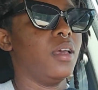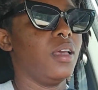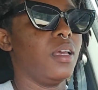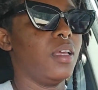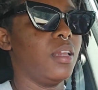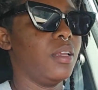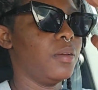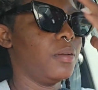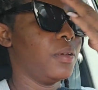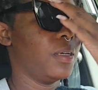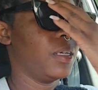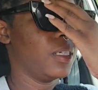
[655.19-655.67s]

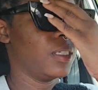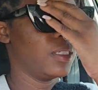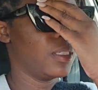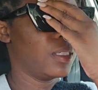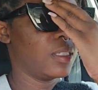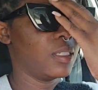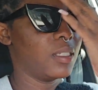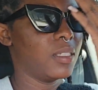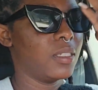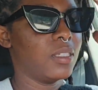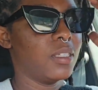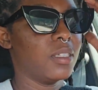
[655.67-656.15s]
Anyways,
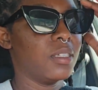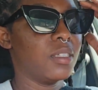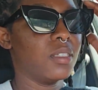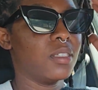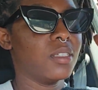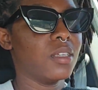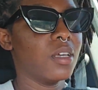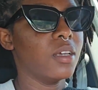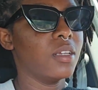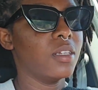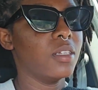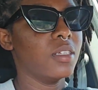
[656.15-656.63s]
the
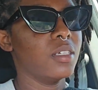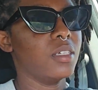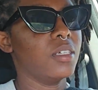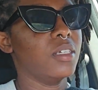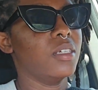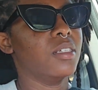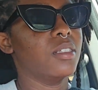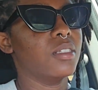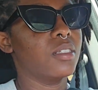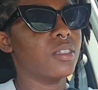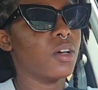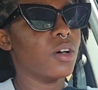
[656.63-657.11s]
sun
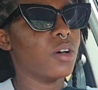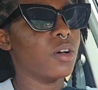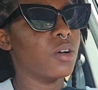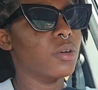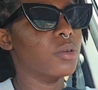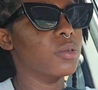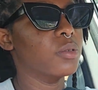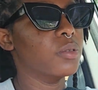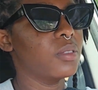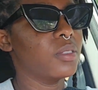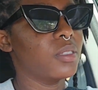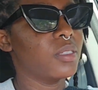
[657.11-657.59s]
is
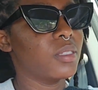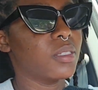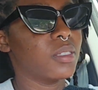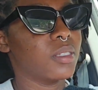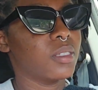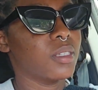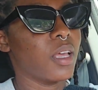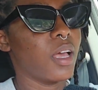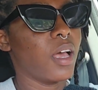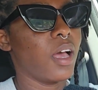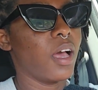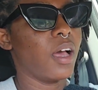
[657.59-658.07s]
out
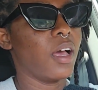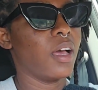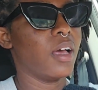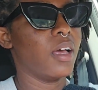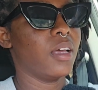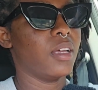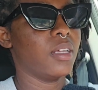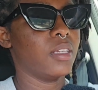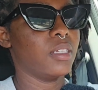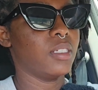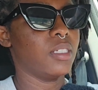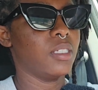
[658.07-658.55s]

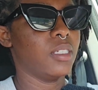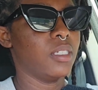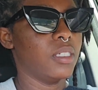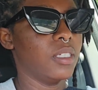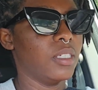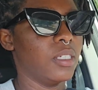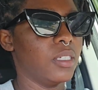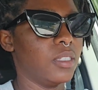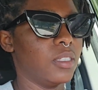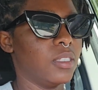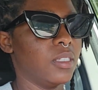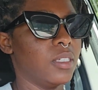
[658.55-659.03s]
and
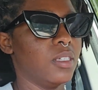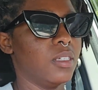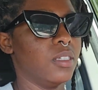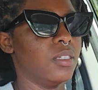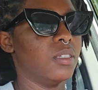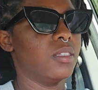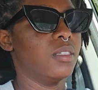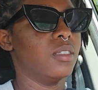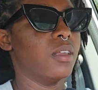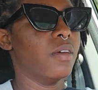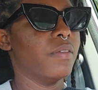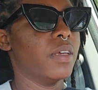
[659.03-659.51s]
it
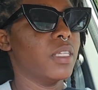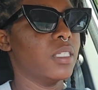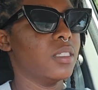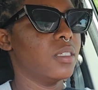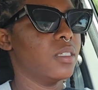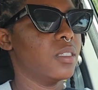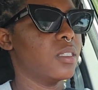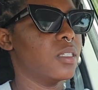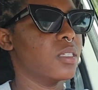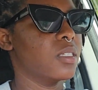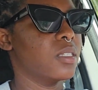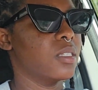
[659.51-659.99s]
is
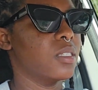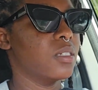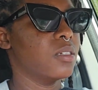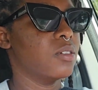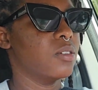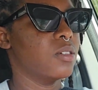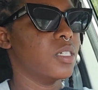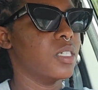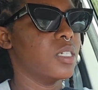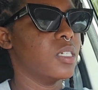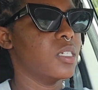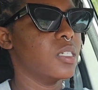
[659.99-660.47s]
76
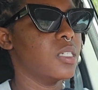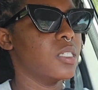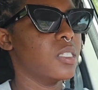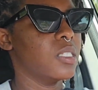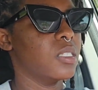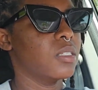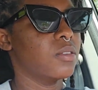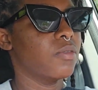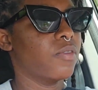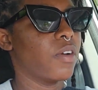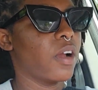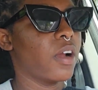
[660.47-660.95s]

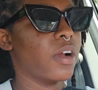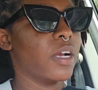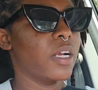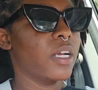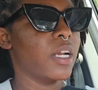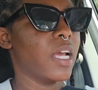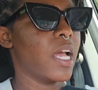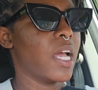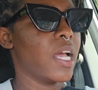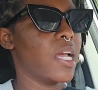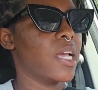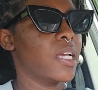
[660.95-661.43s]
degrees
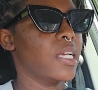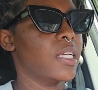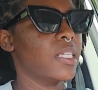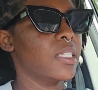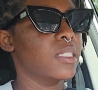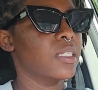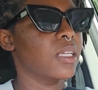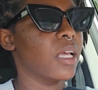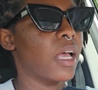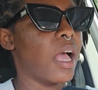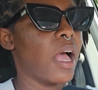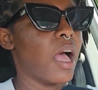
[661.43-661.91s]

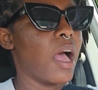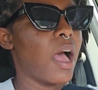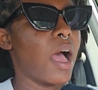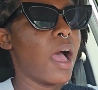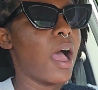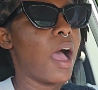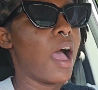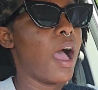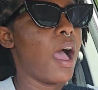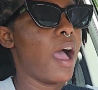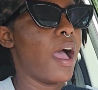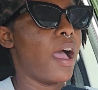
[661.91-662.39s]
Fahrenheit,
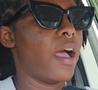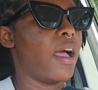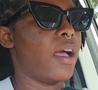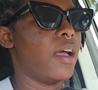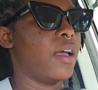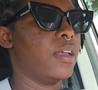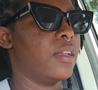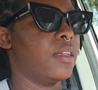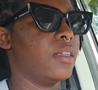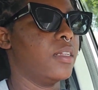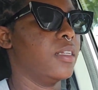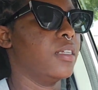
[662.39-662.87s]

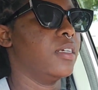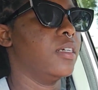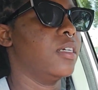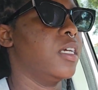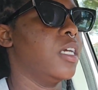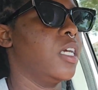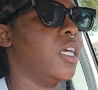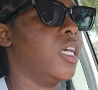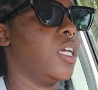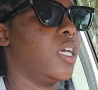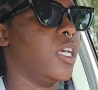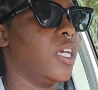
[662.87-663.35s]

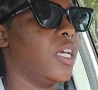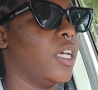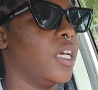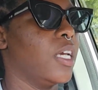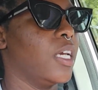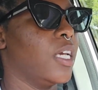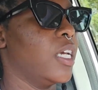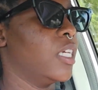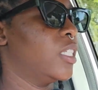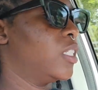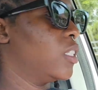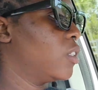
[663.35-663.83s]

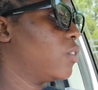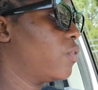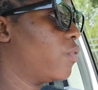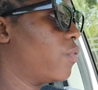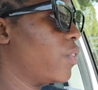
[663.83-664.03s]
and it is